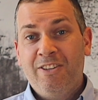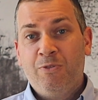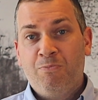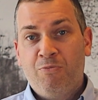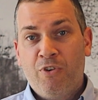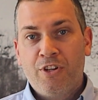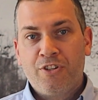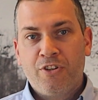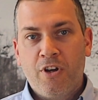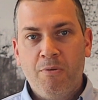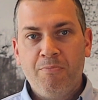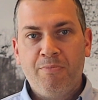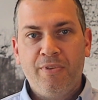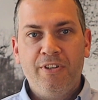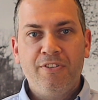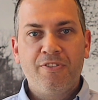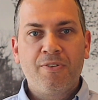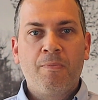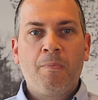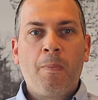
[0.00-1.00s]
enterprise
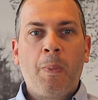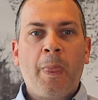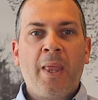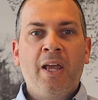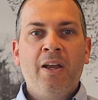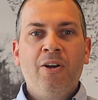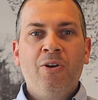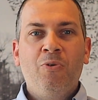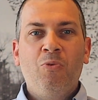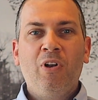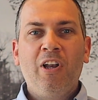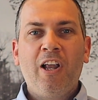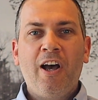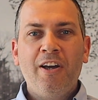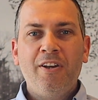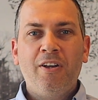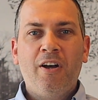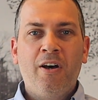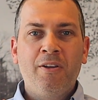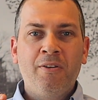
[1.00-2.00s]
companies
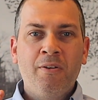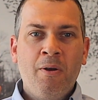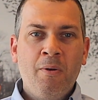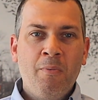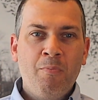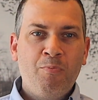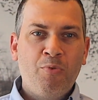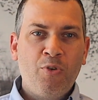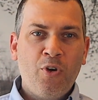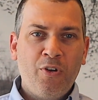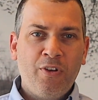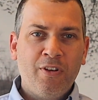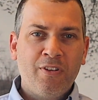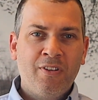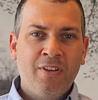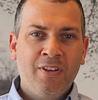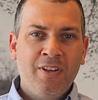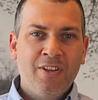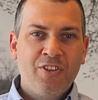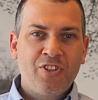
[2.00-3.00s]
relied on
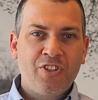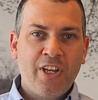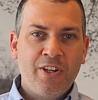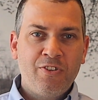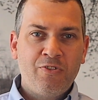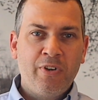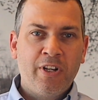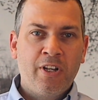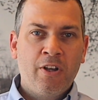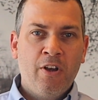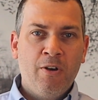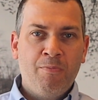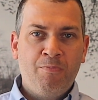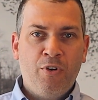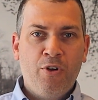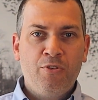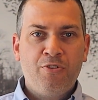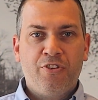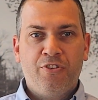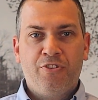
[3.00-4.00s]
product-centric
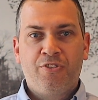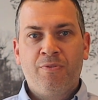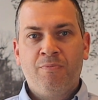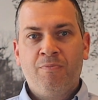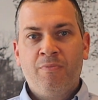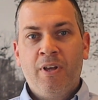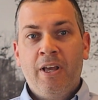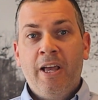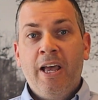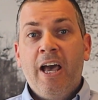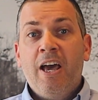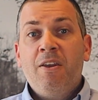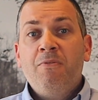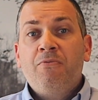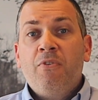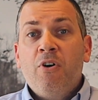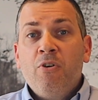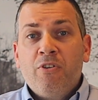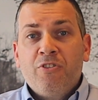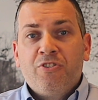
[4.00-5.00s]
approaches
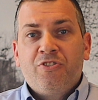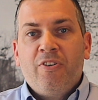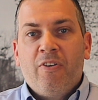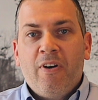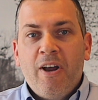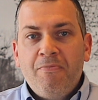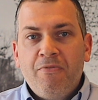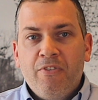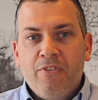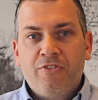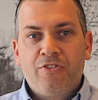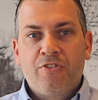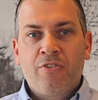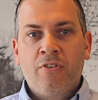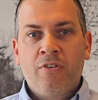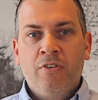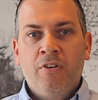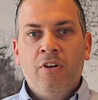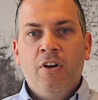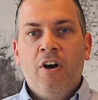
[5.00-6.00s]
and focused their efforts
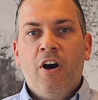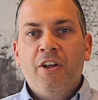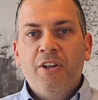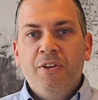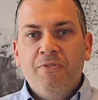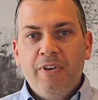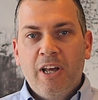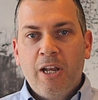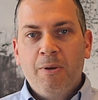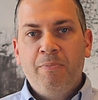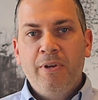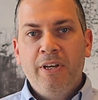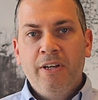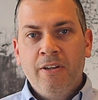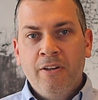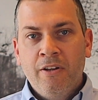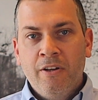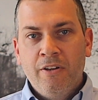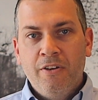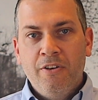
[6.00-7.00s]
on
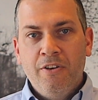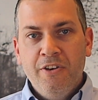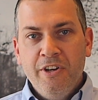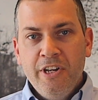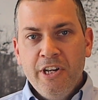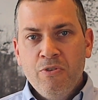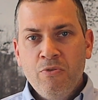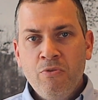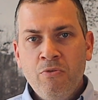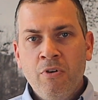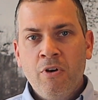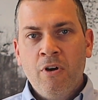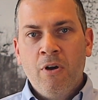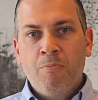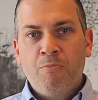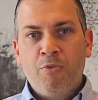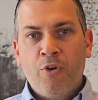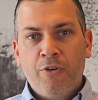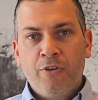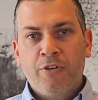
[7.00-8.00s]
developing new
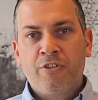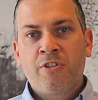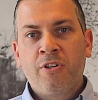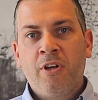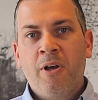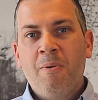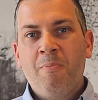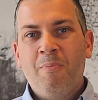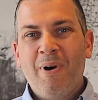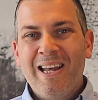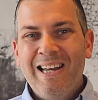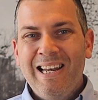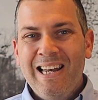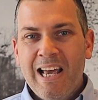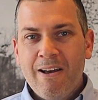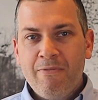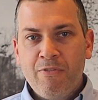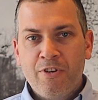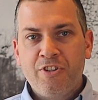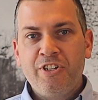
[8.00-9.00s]
products by
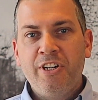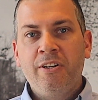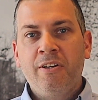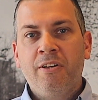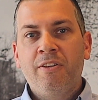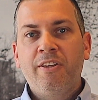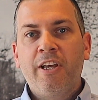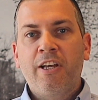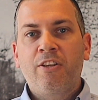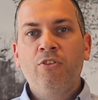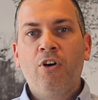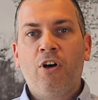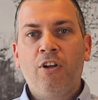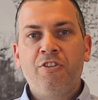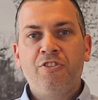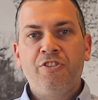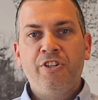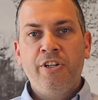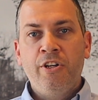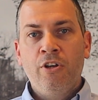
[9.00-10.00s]
leveraging
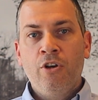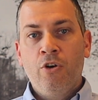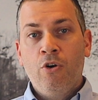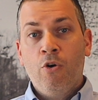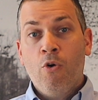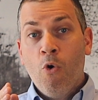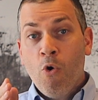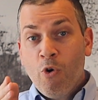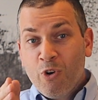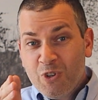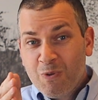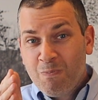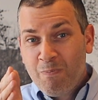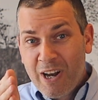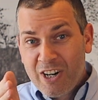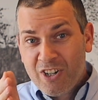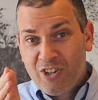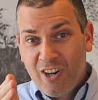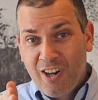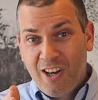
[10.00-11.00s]
technology or
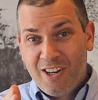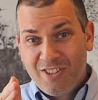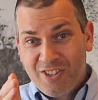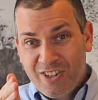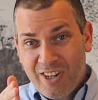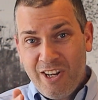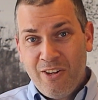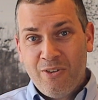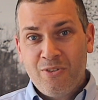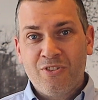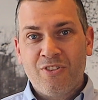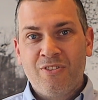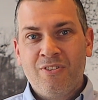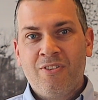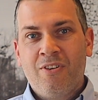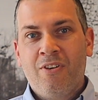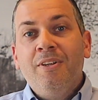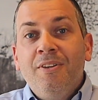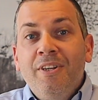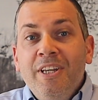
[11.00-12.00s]
specialized skills.
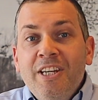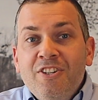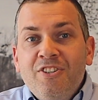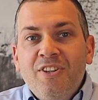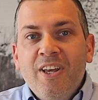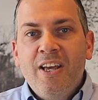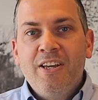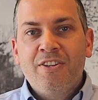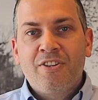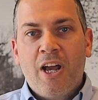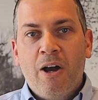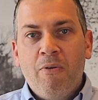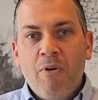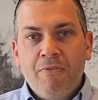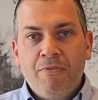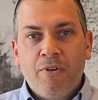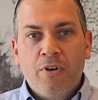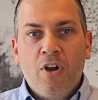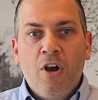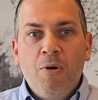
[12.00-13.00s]
These days,
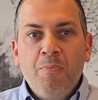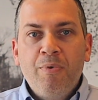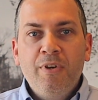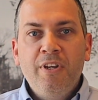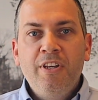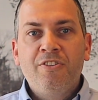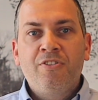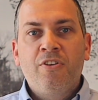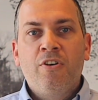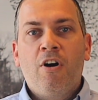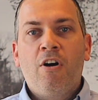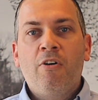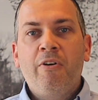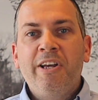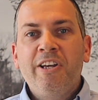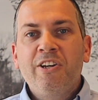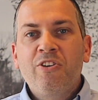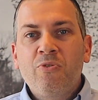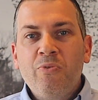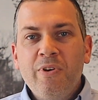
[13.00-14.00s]
however, companies are
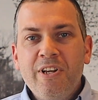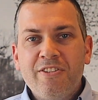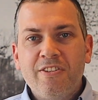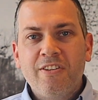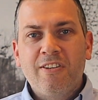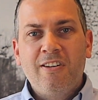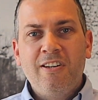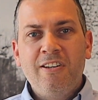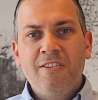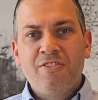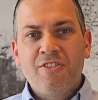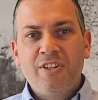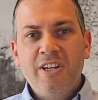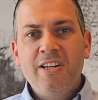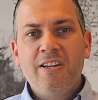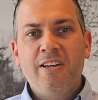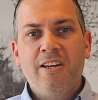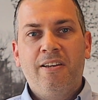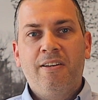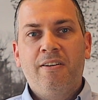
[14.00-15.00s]
increasingly
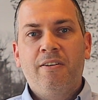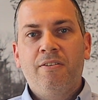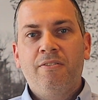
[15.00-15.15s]
seeking